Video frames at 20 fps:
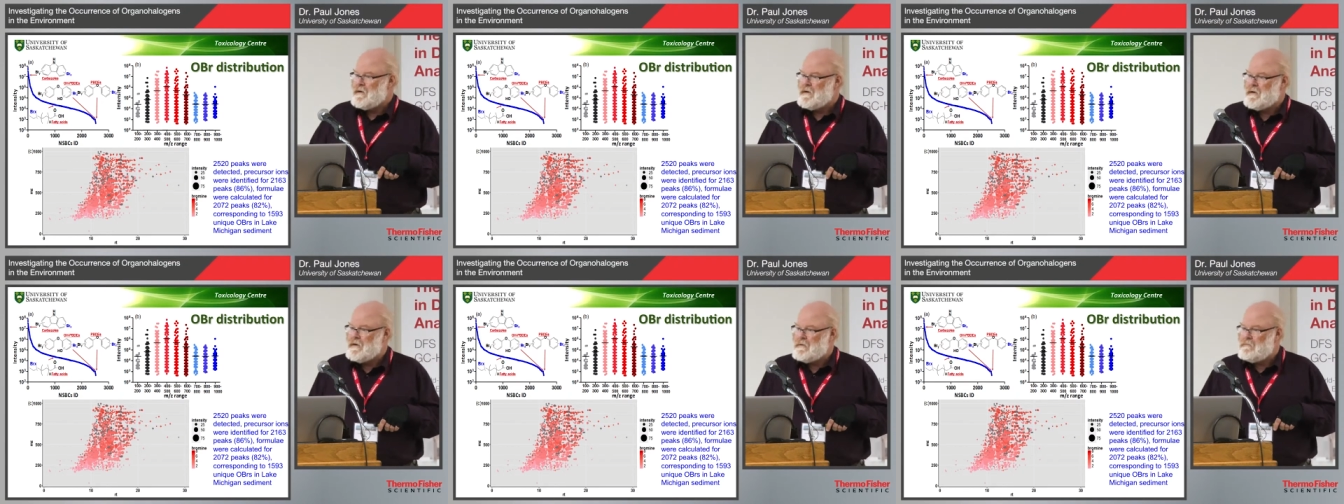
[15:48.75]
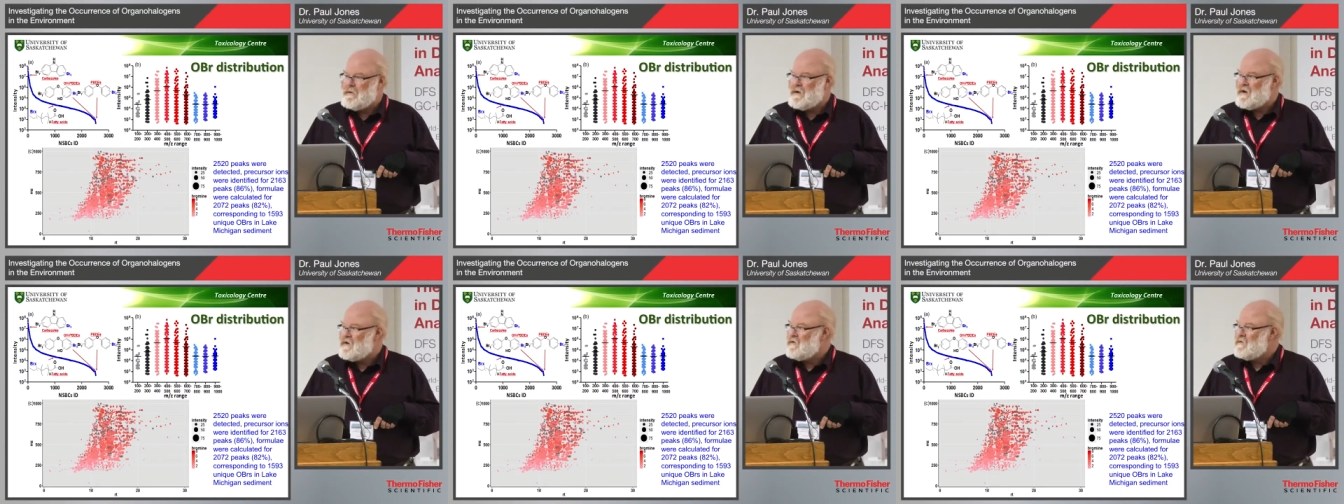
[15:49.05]
uh,
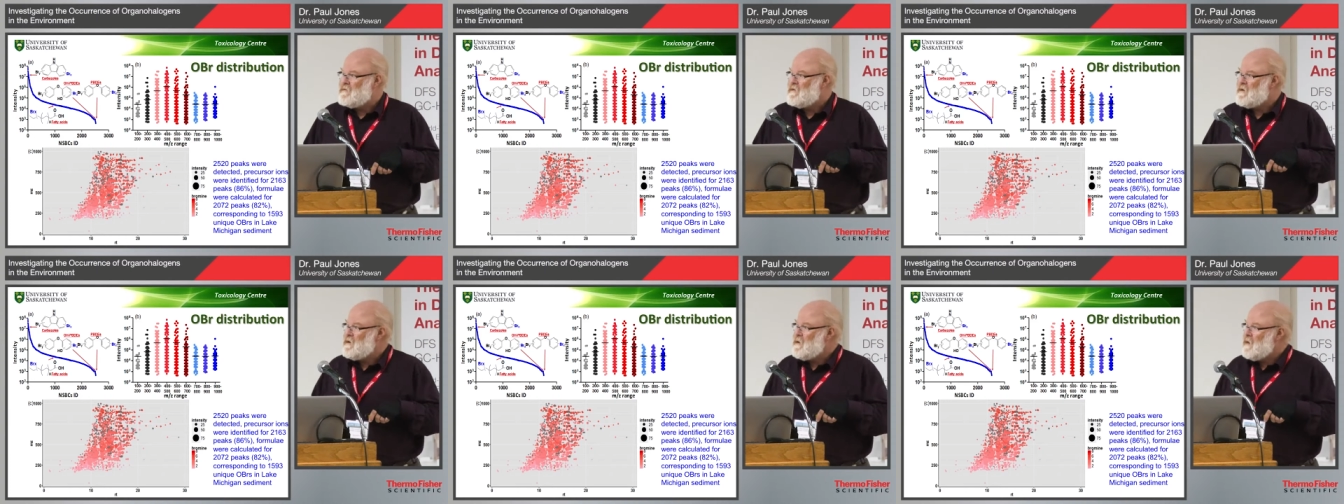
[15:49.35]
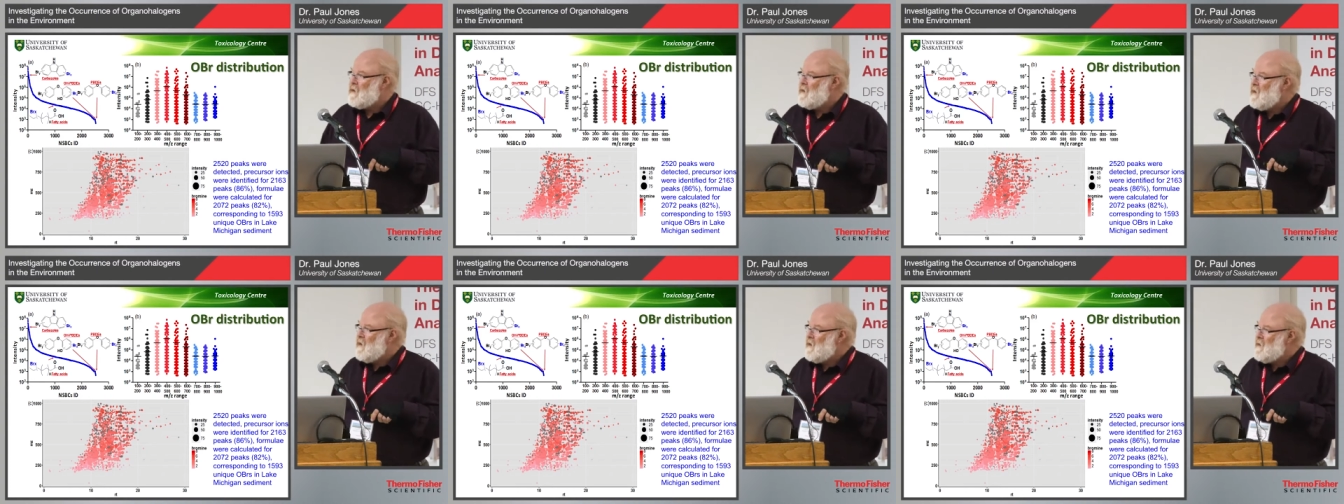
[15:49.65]
relatively
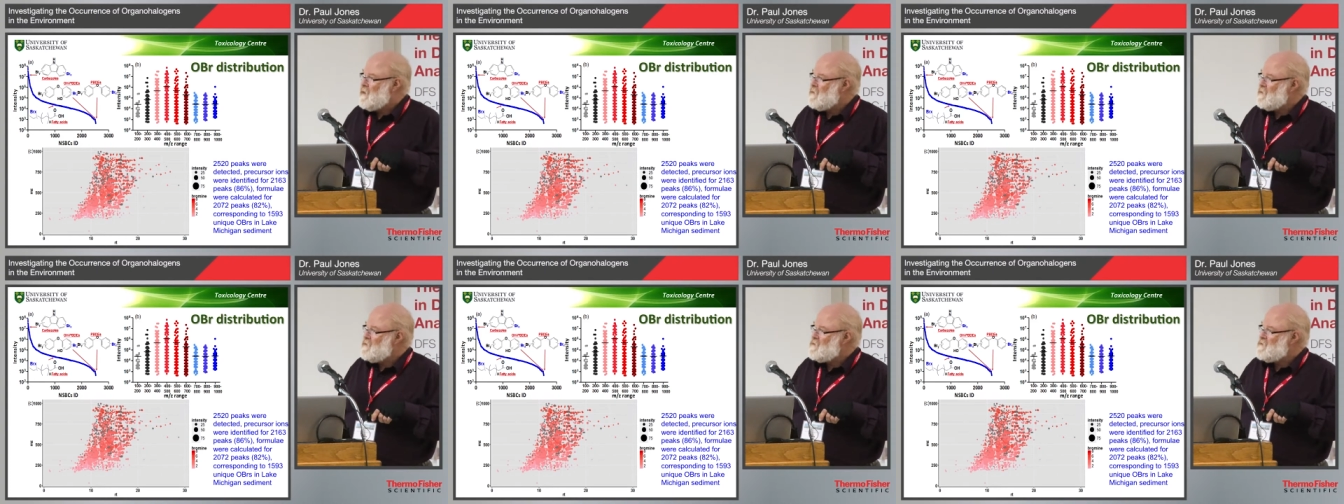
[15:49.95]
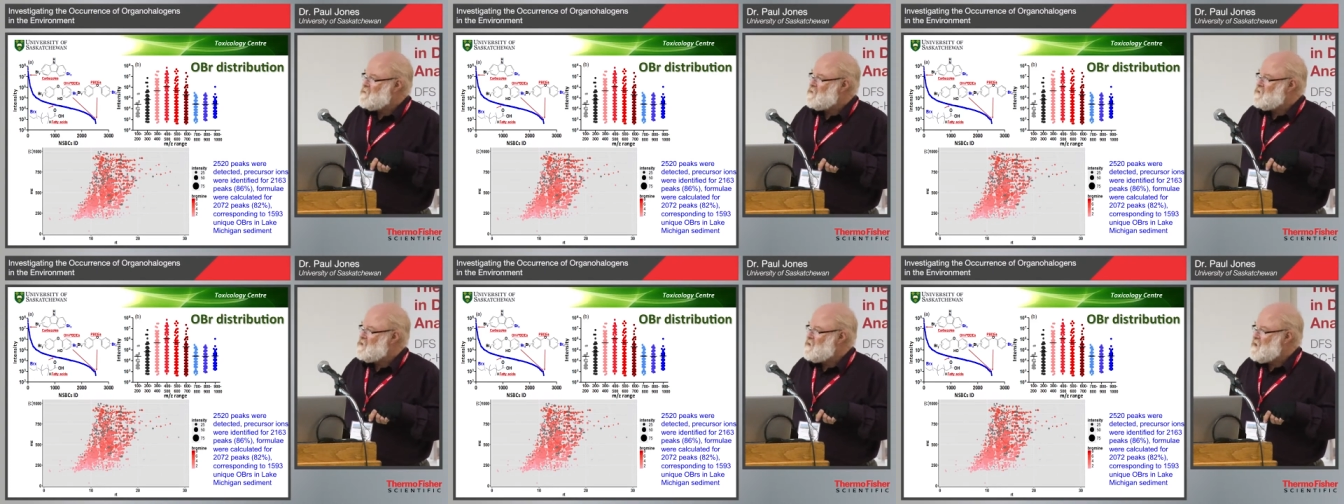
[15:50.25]
high
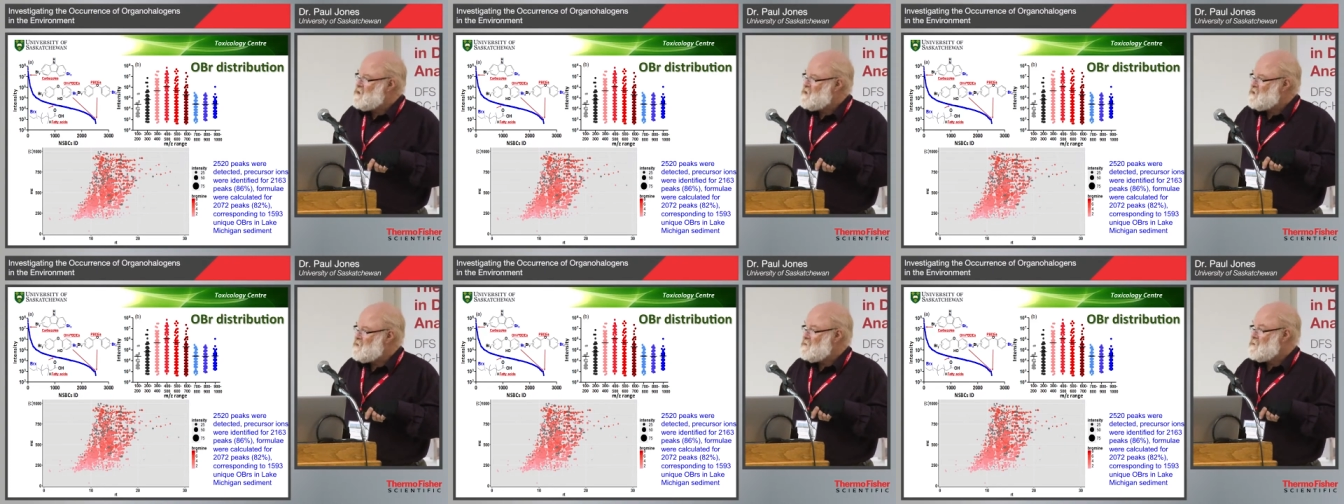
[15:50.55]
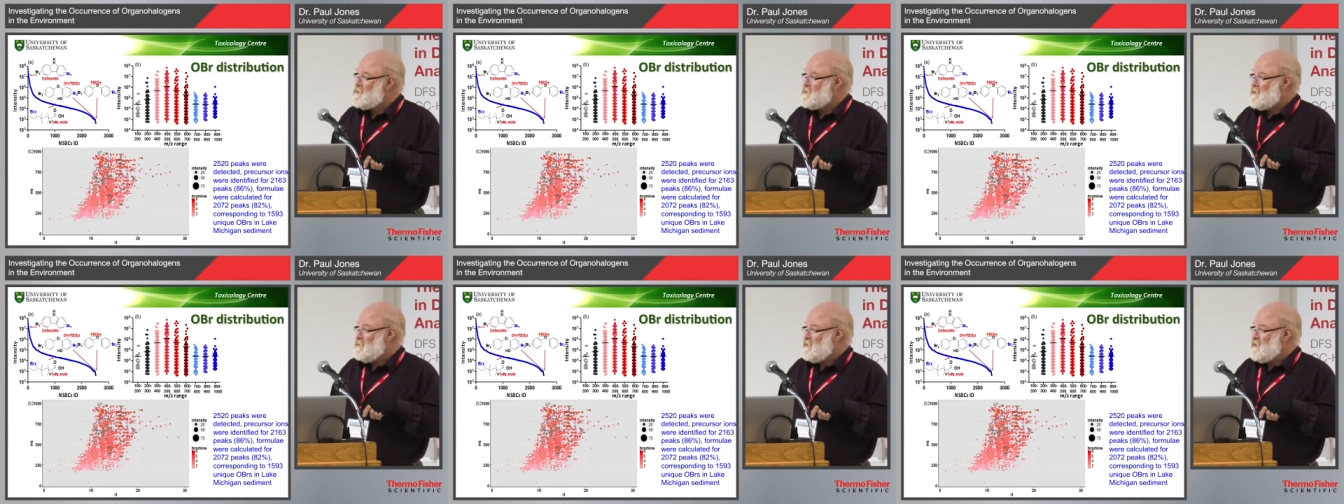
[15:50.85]

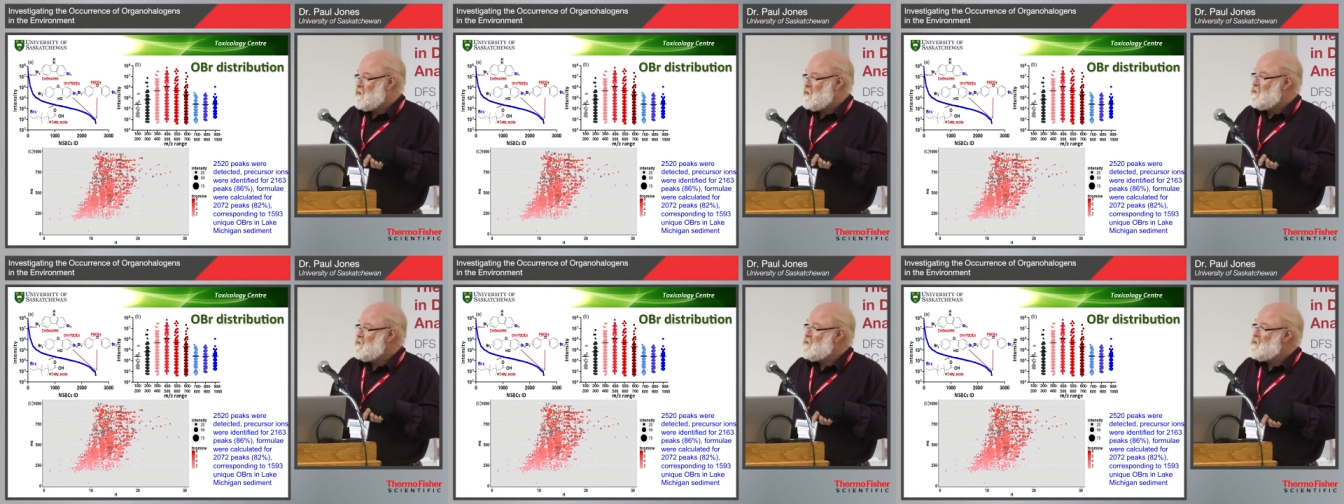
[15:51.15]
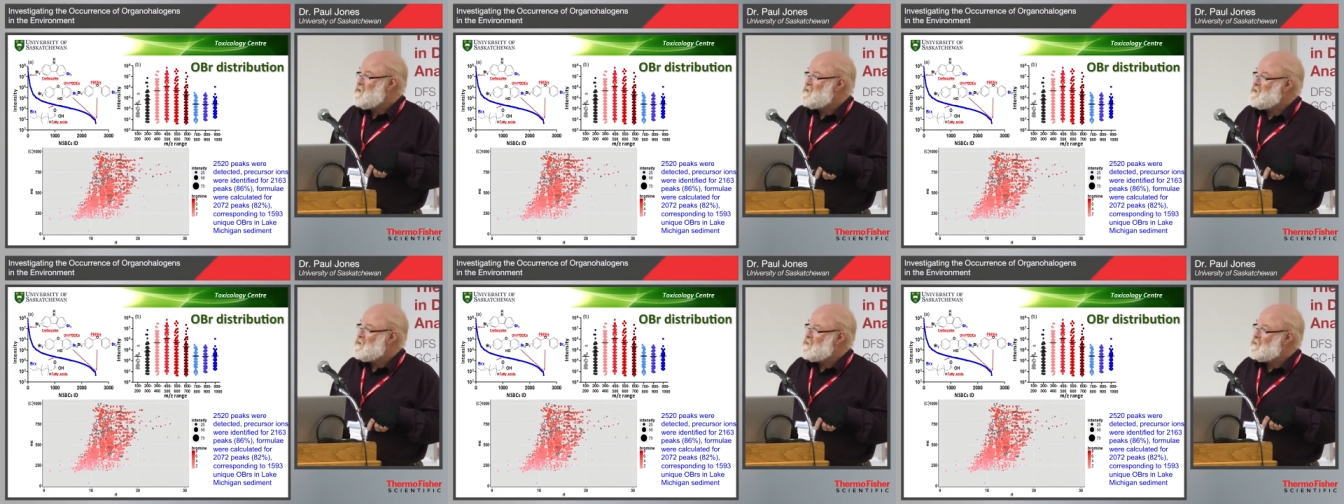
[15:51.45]
concentrations compared to
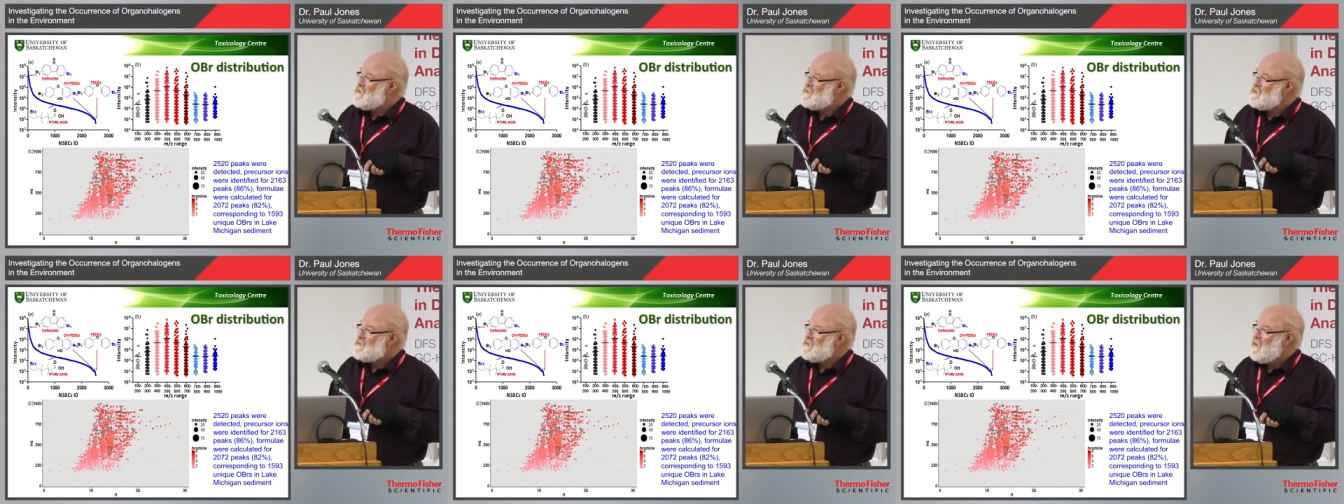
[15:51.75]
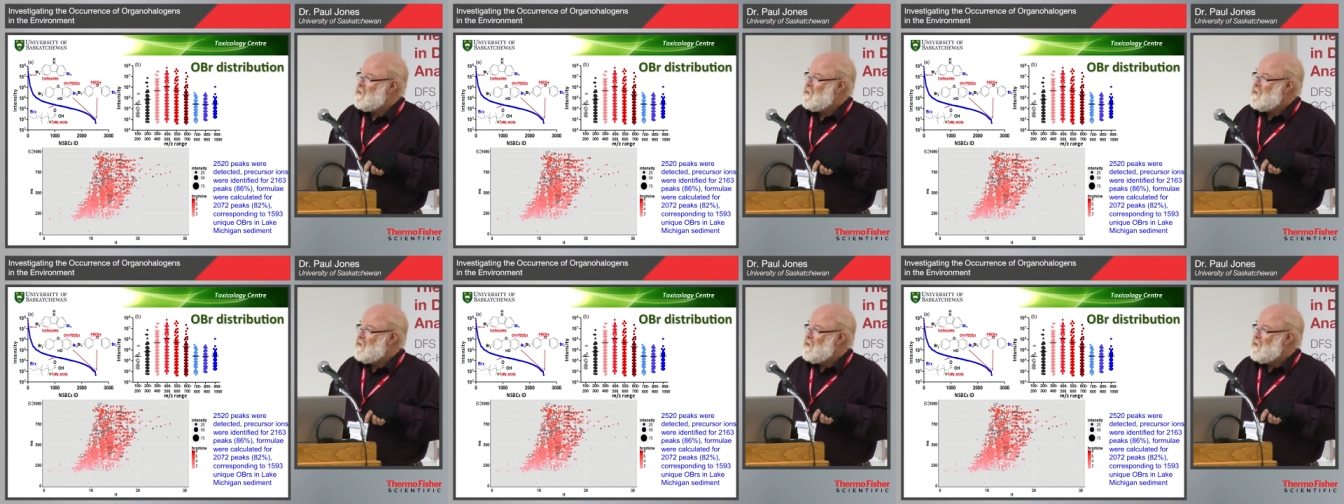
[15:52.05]
these things.